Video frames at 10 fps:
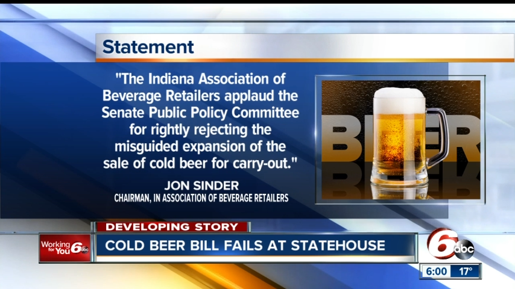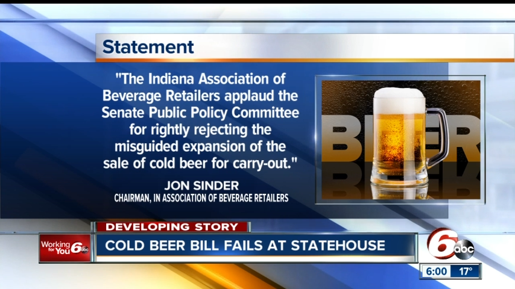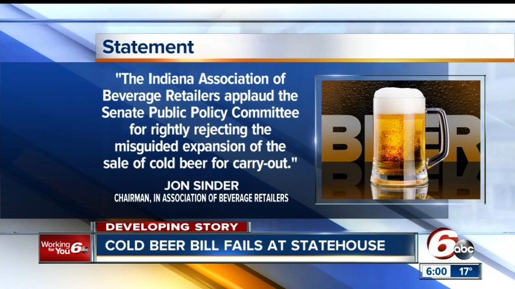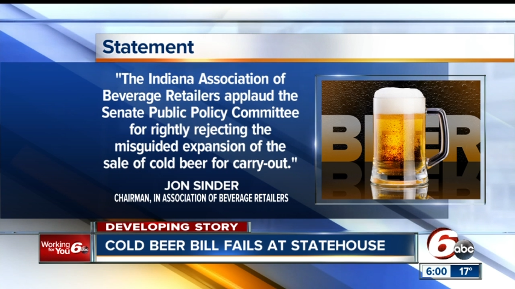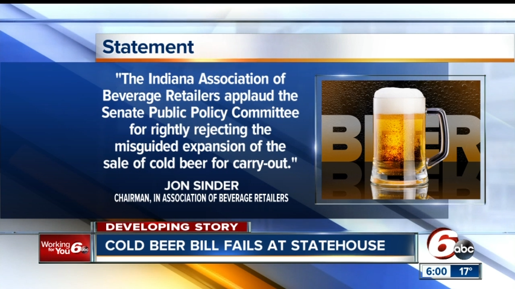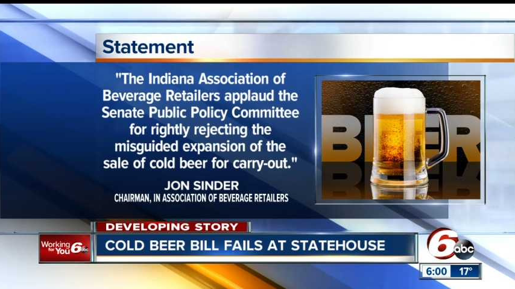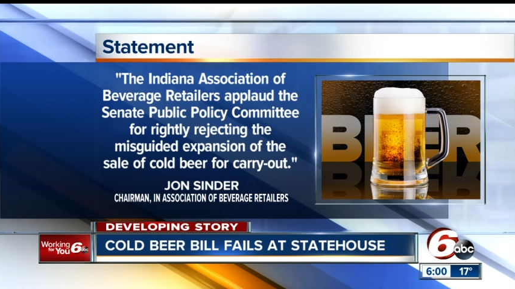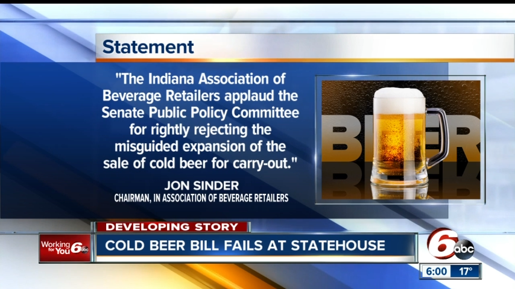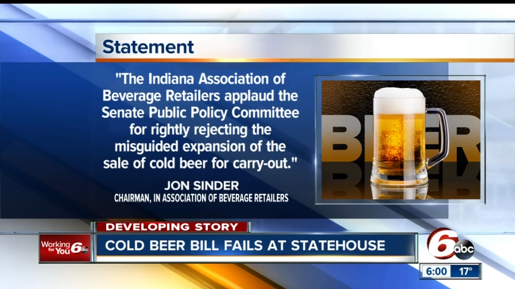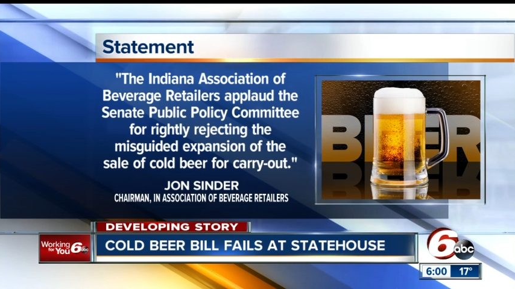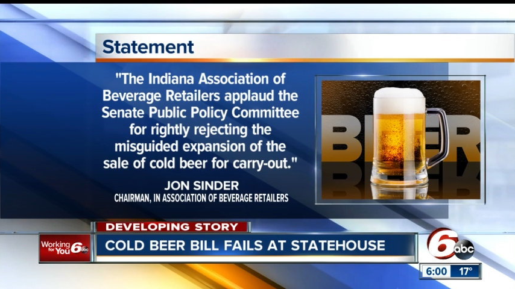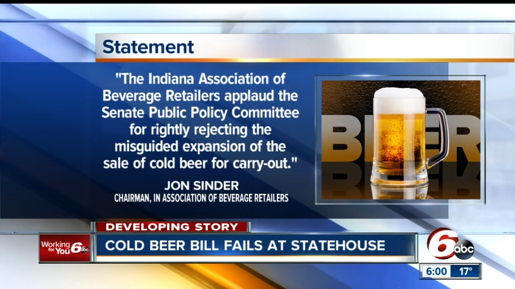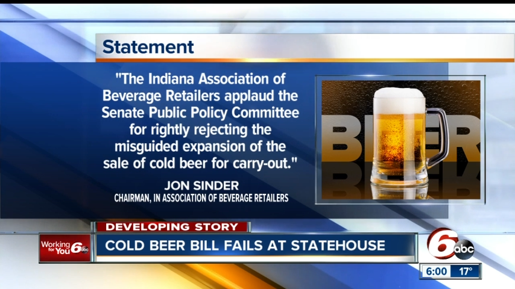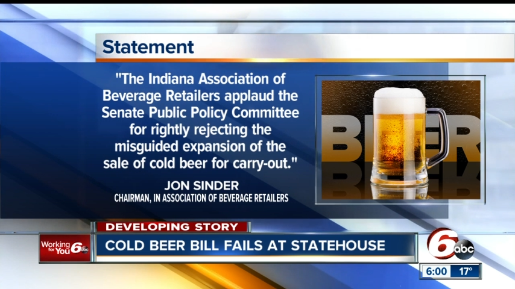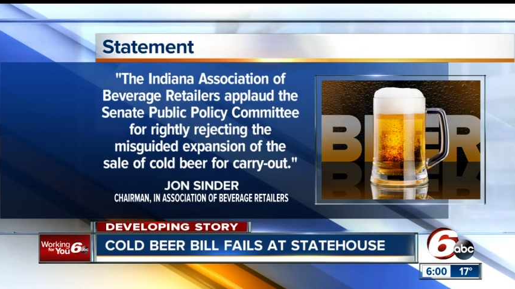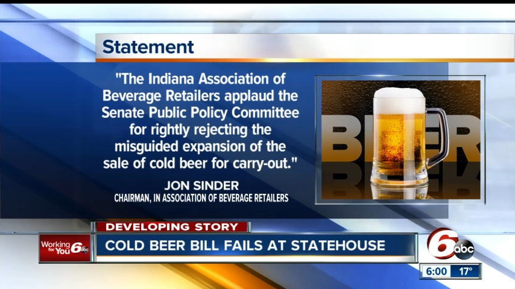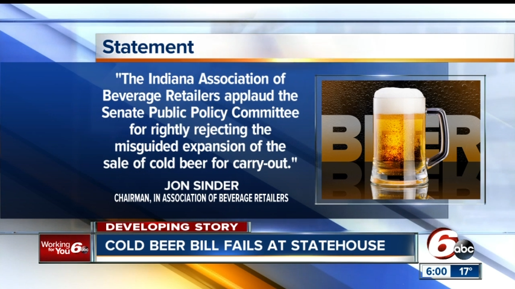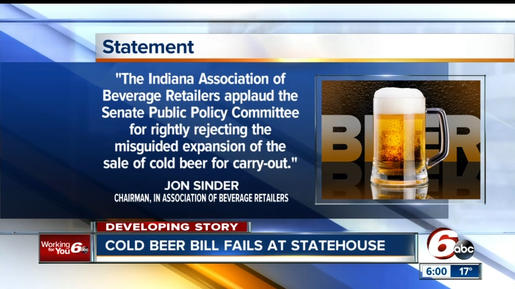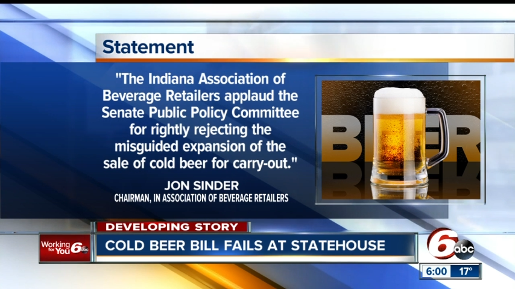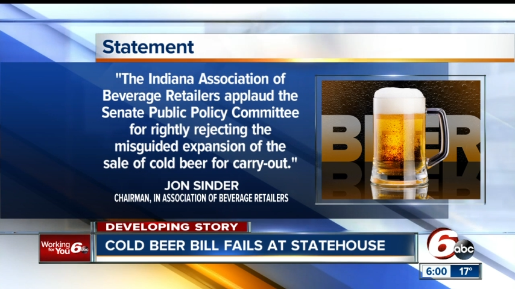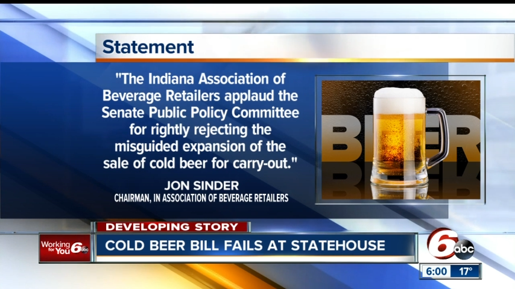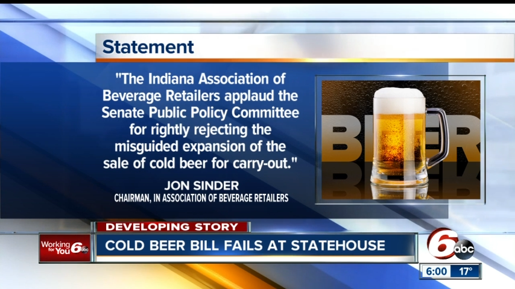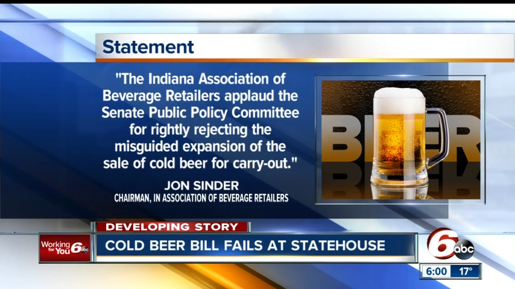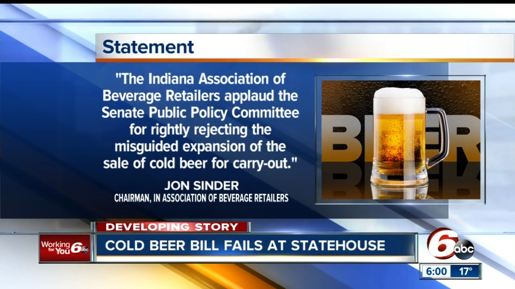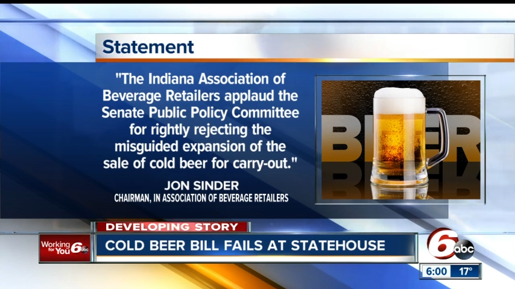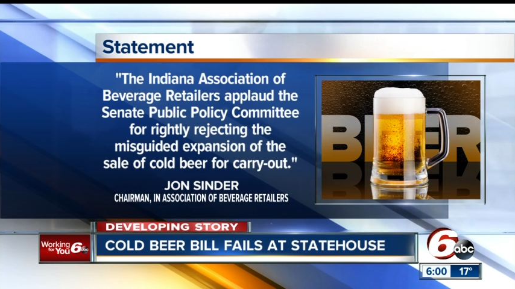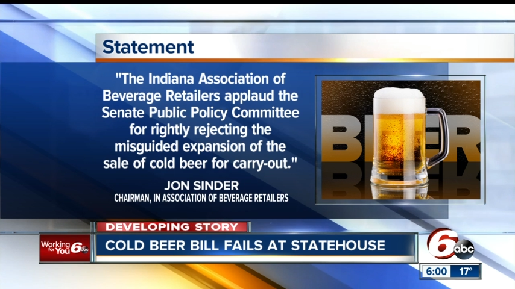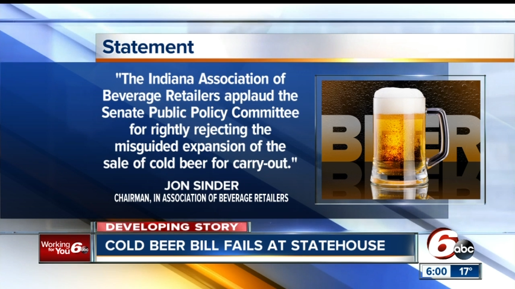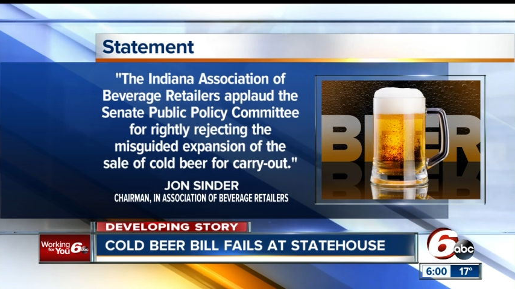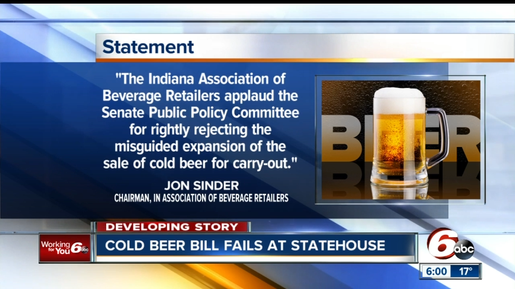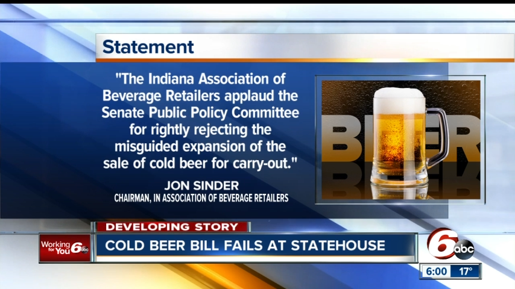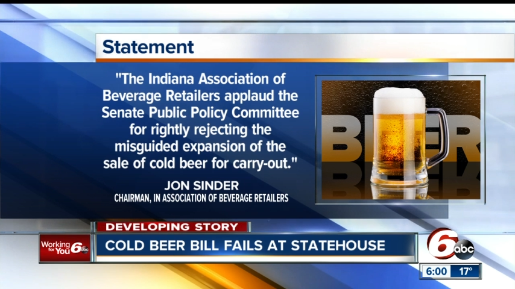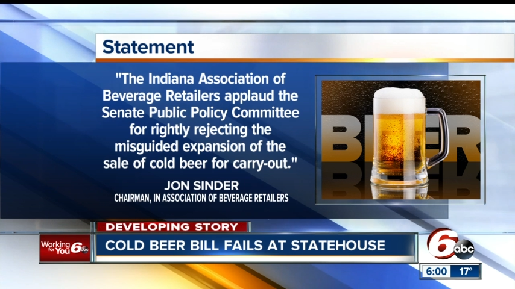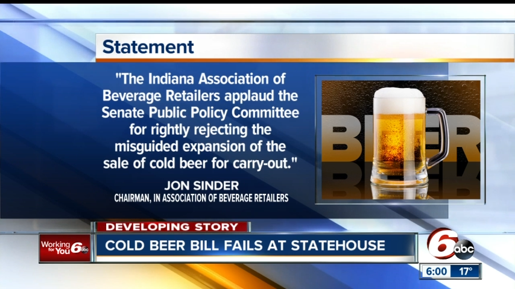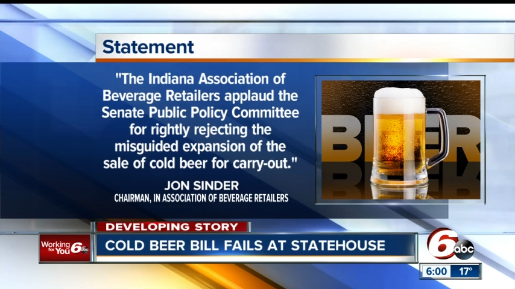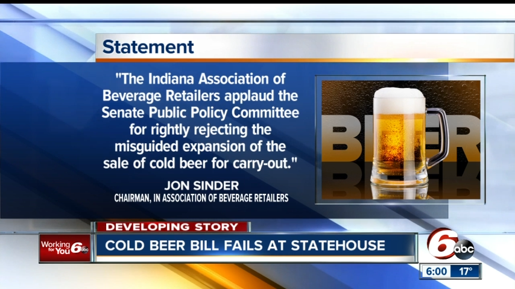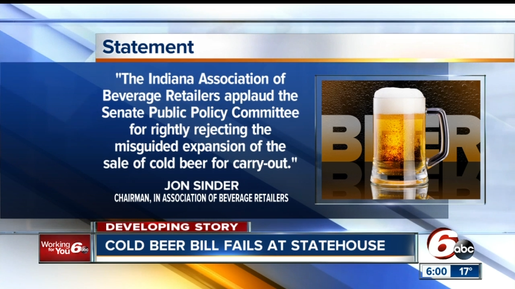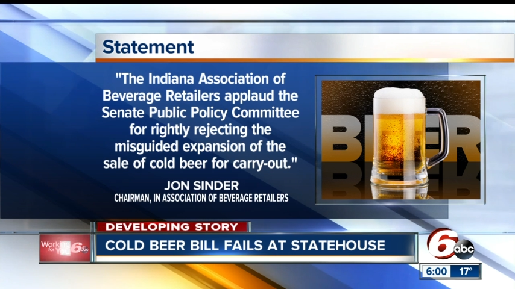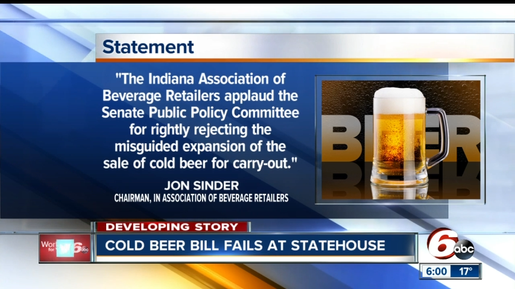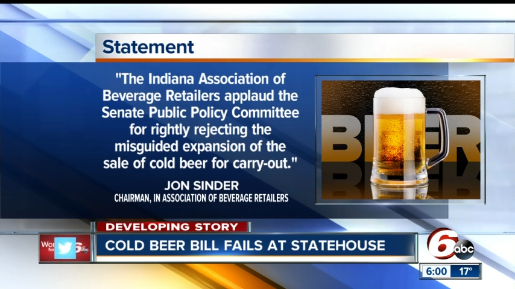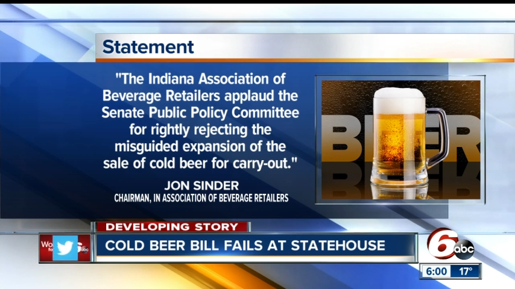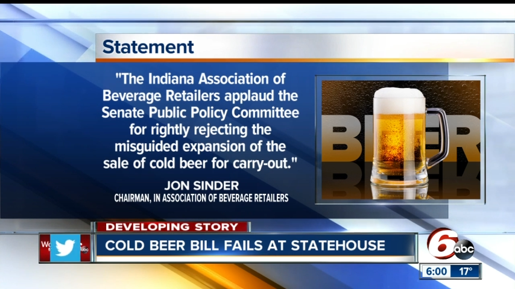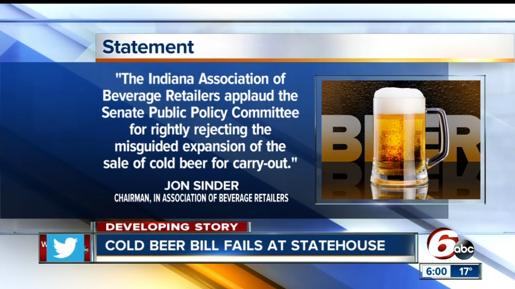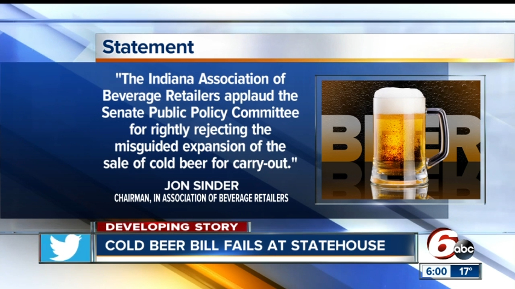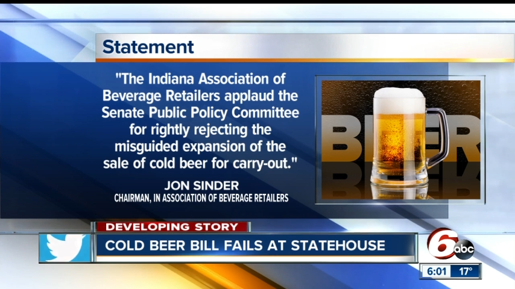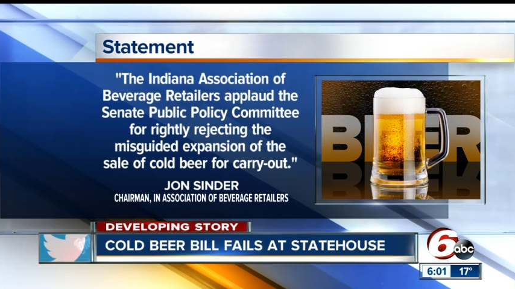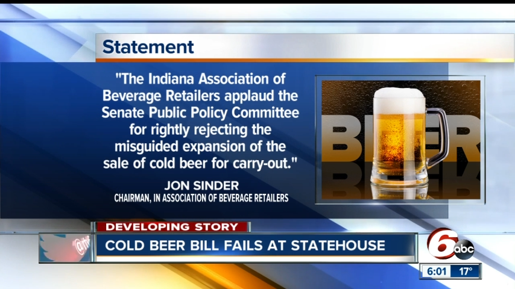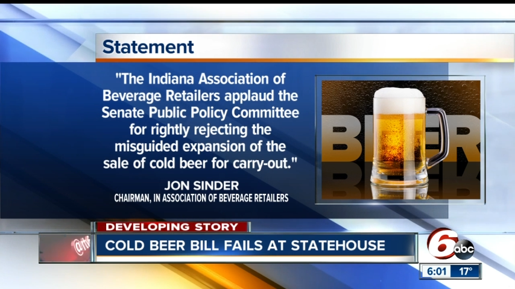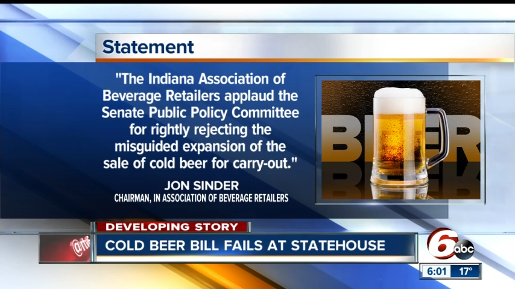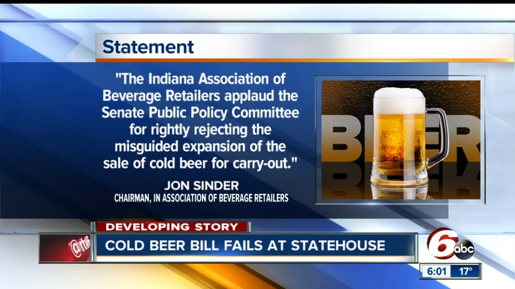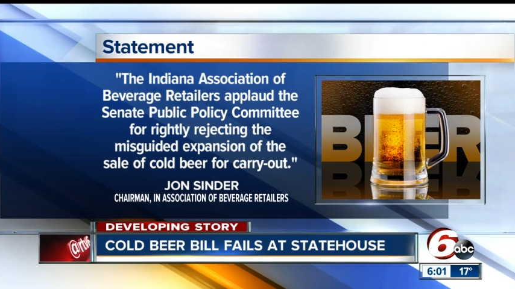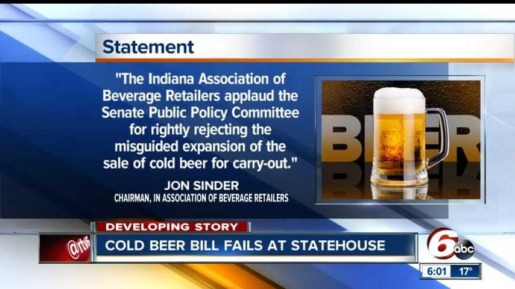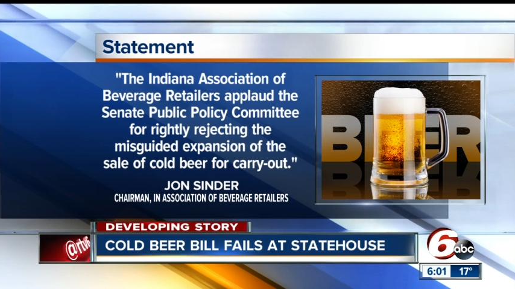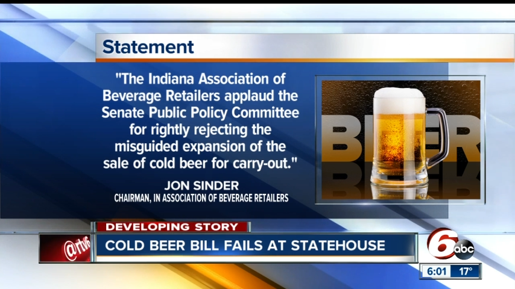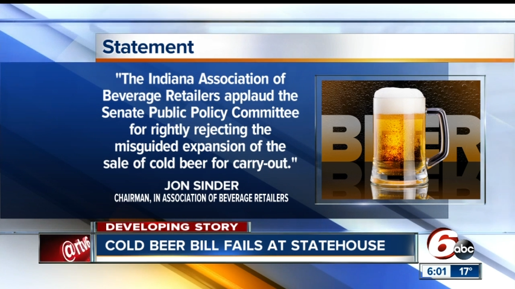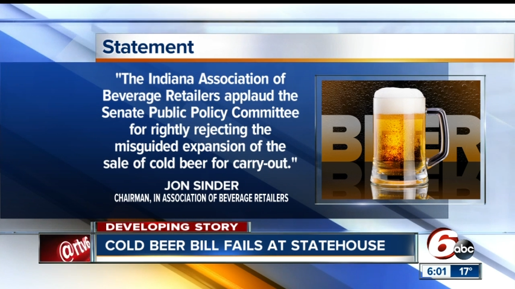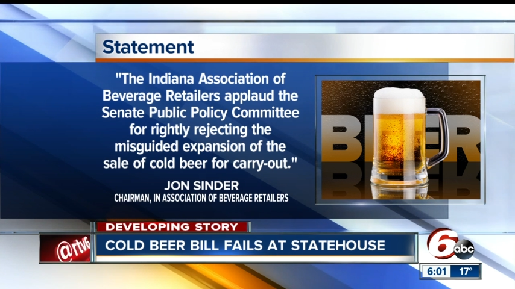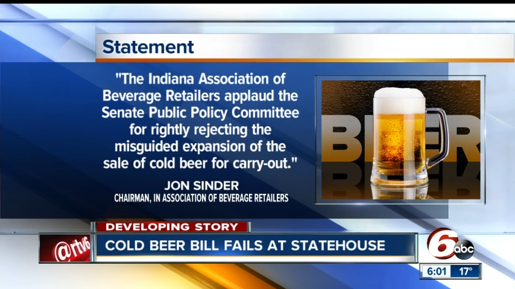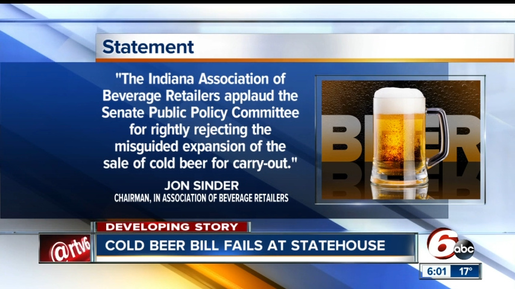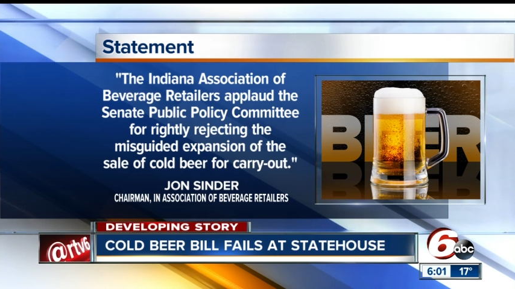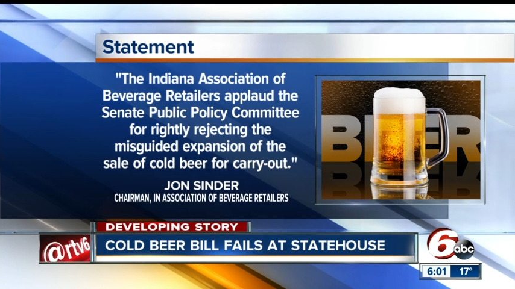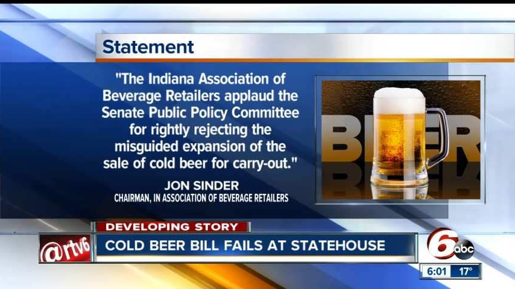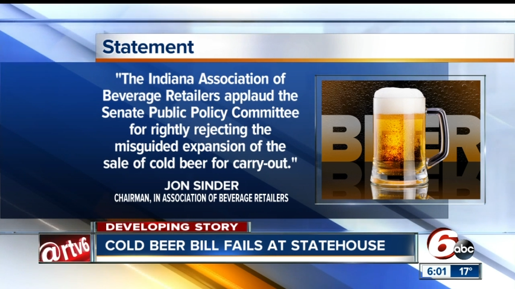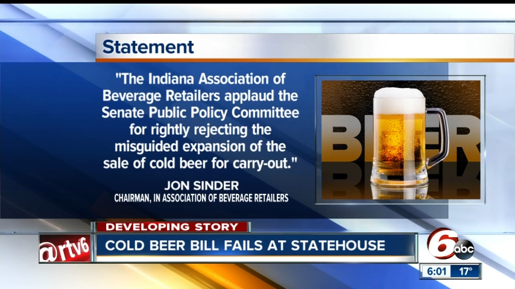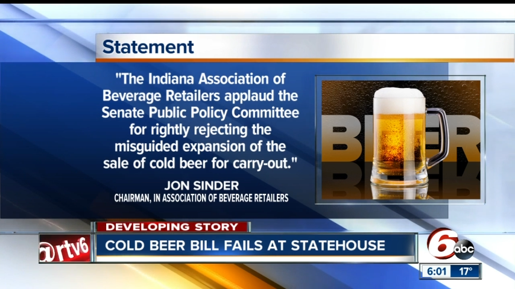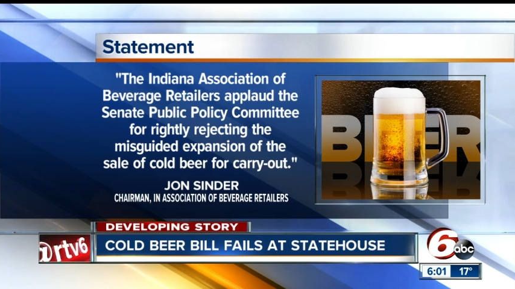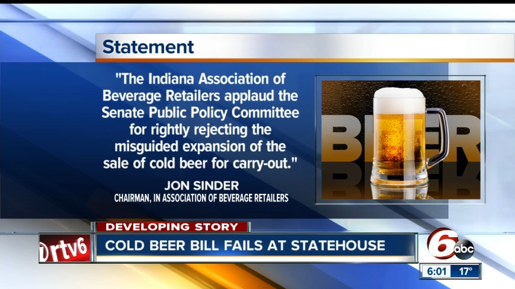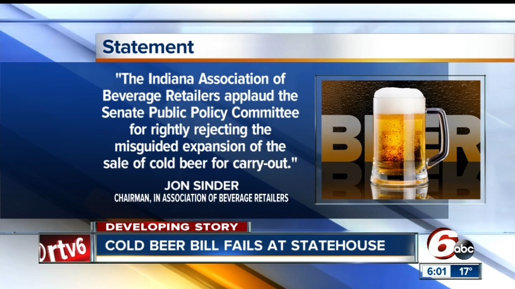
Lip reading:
[unreadable: no face in view]